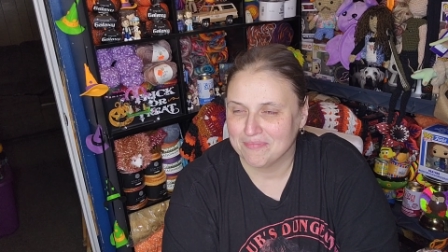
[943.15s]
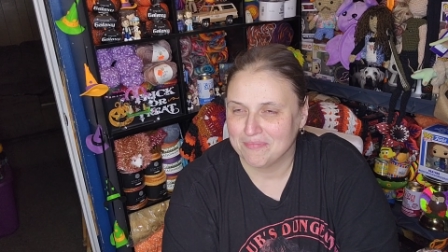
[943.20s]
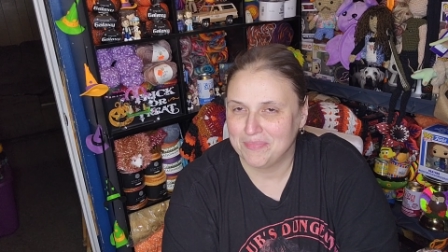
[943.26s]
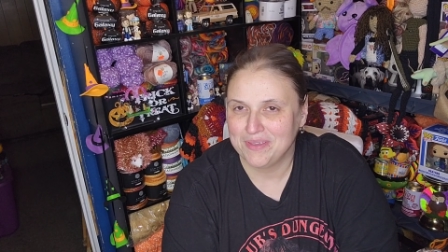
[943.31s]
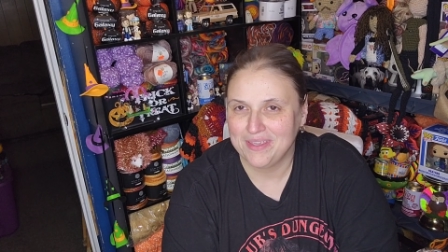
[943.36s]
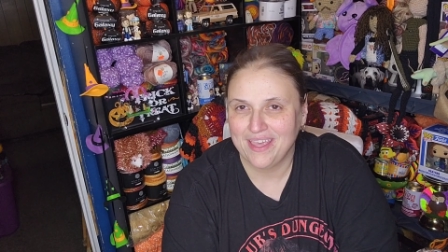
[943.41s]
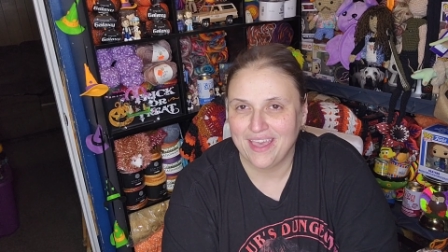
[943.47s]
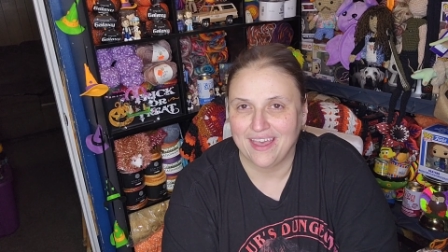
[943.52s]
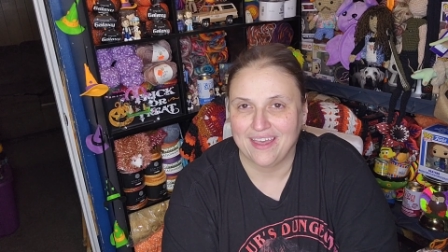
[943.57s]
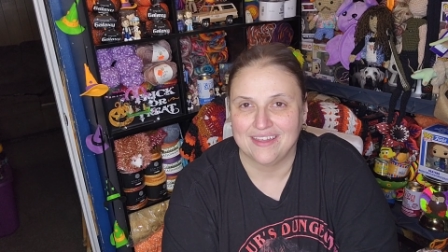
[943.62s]

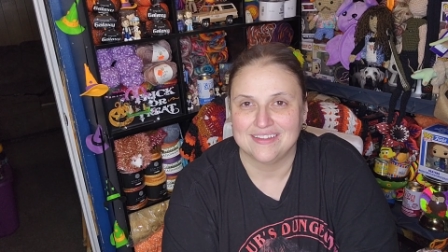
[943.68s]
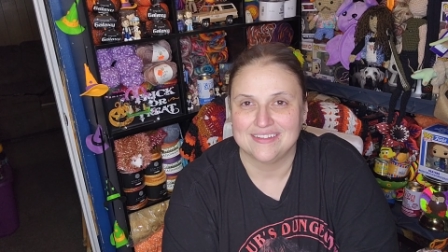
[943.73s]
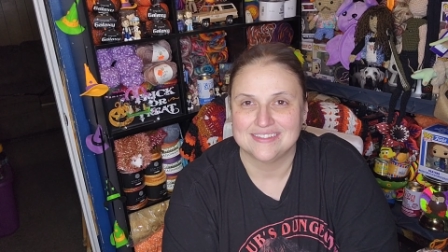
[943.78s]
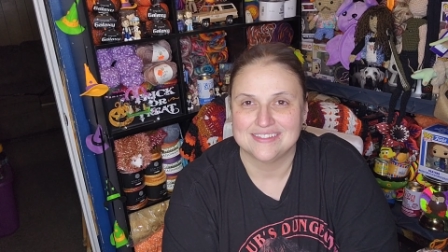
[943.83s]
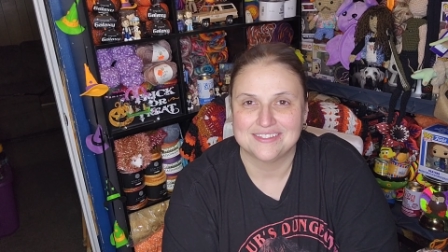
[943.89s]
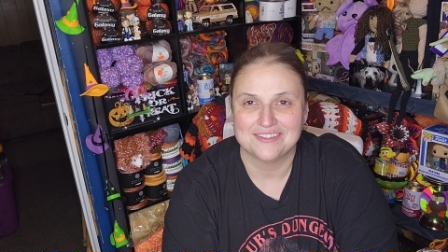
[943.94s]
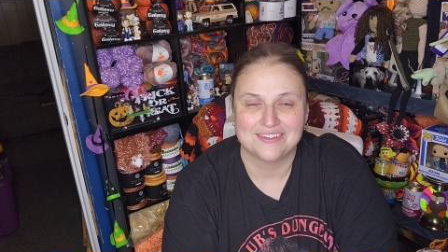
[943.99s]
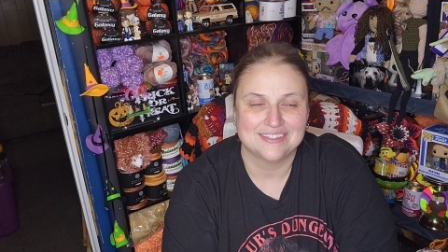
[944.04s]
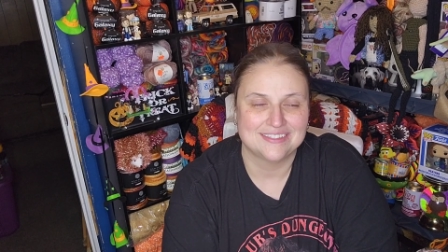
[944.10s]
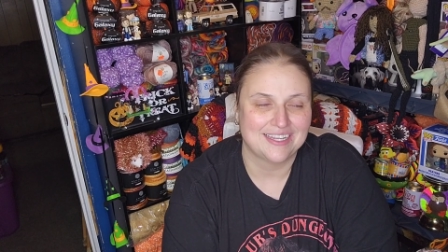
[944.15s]
but yeah,
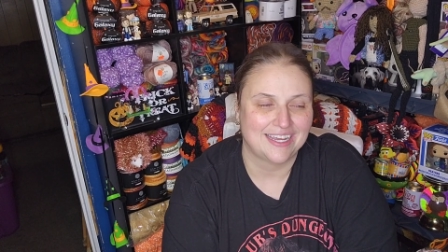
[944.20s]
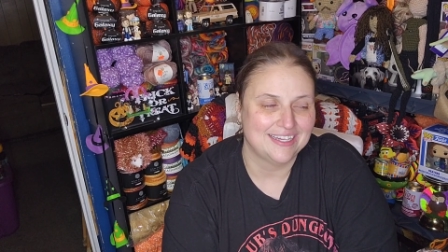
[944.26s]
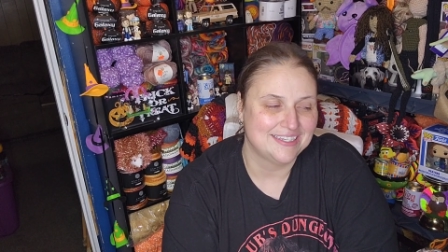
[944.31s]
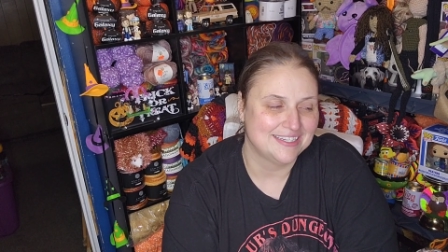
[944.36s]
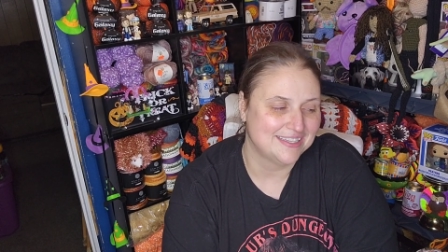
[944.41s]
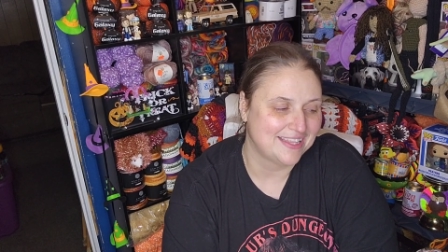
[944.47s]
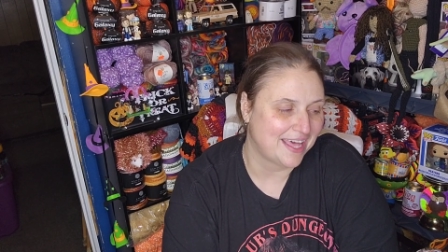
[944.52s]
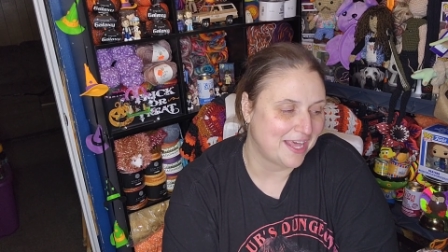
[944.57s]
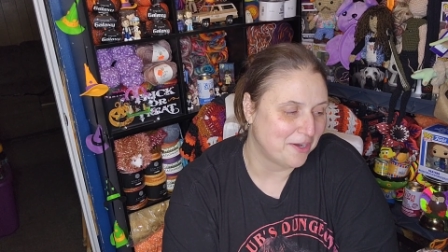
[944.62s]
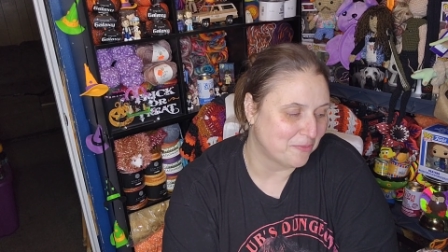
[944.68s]
so I, I
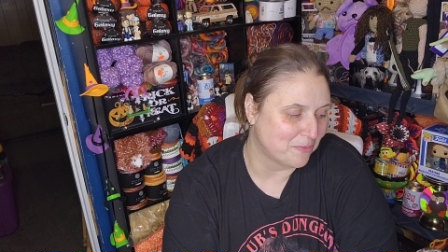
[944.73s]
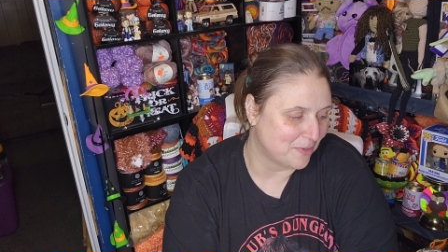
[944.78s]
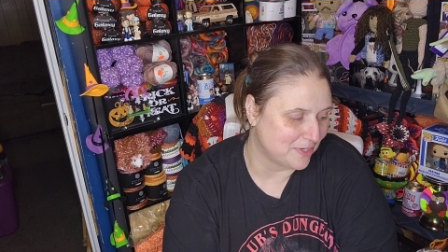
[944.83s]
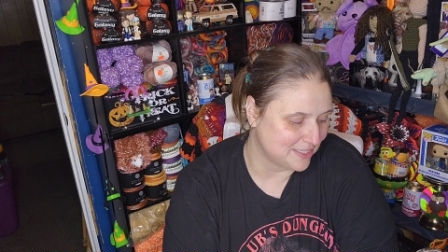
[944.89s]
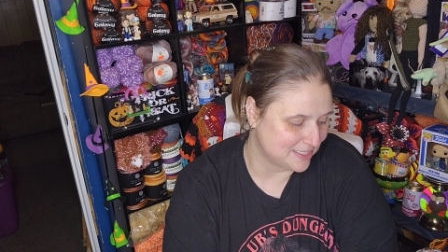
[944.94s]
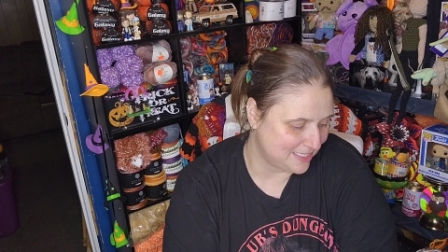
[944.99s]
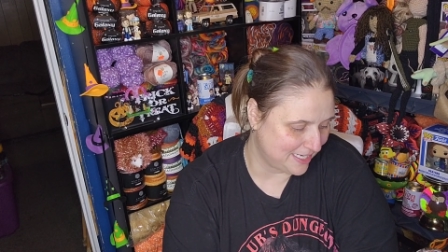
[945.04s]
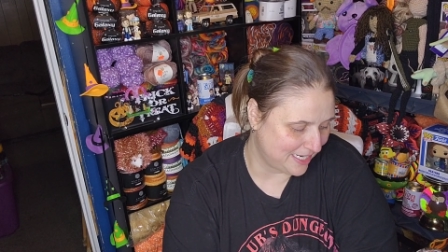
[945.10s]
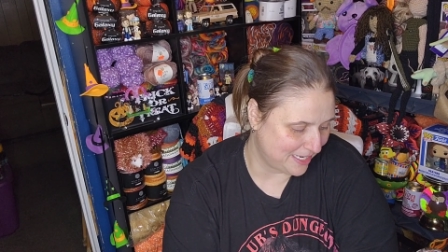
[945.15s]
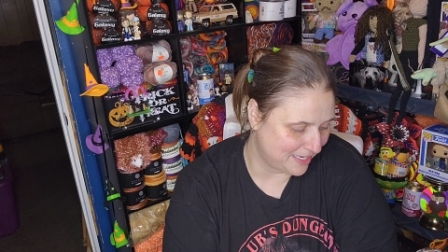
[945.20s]
did that at
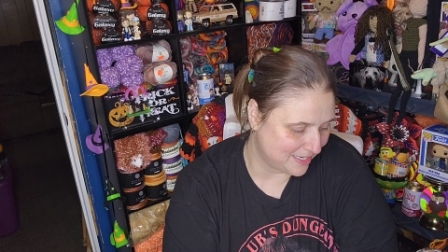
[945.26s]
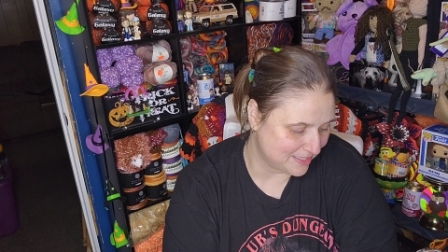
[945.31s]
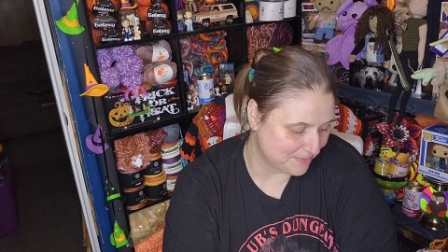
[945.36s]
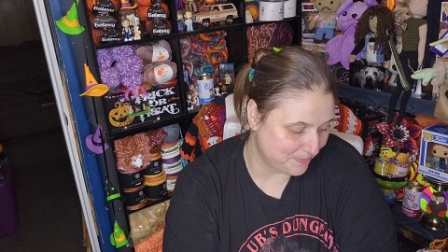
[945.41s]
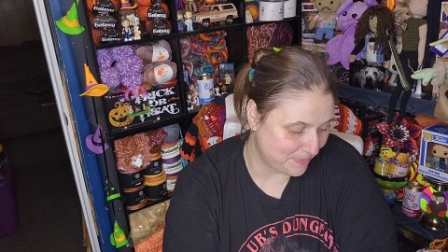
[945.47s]
work today cause,